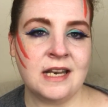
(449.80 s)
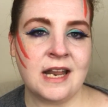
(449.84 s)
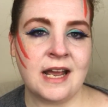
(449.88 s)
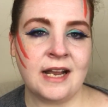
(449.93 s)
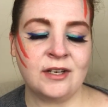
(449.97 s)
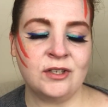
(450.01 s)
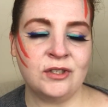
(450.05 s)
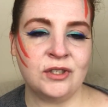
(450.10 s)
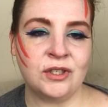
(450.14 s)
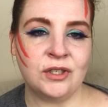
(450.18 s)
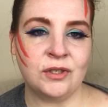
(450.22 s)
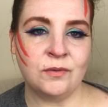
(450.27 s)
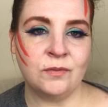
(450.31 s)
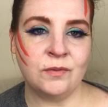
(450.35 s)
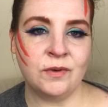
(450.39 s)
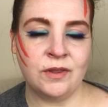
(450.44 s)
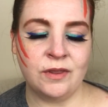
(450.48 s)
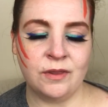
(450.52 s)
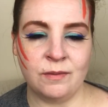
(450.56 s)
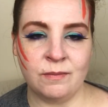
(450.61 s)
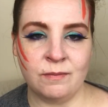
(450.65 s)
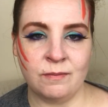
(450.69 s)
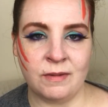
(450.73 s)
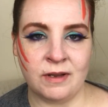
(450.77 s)
connection
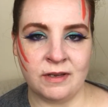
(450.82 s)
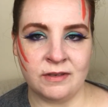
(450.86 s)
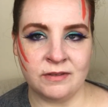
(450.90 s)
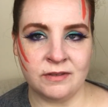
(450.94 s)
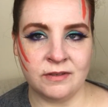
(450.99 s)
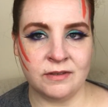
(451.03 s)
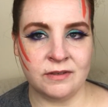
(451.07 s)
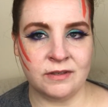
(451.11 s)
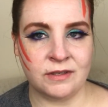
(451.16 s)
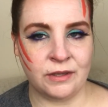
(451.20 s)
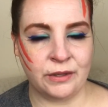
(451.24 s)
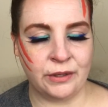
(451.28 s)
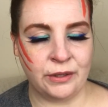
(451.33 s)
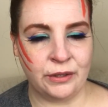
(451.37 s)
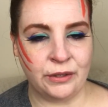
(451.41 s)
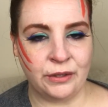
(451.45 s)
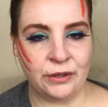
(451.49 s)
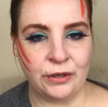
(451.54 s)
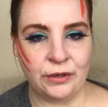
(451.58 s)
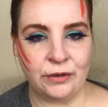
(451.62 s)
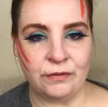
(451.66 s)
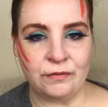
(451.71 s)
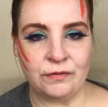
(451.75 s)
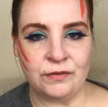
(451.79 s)
with the muscles and
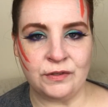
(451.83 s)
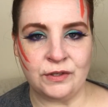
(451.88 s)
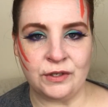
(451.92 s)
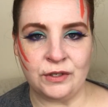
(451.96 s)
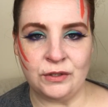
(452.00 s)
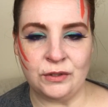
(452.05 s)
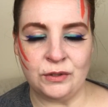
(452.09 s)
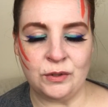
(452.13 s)
the nerves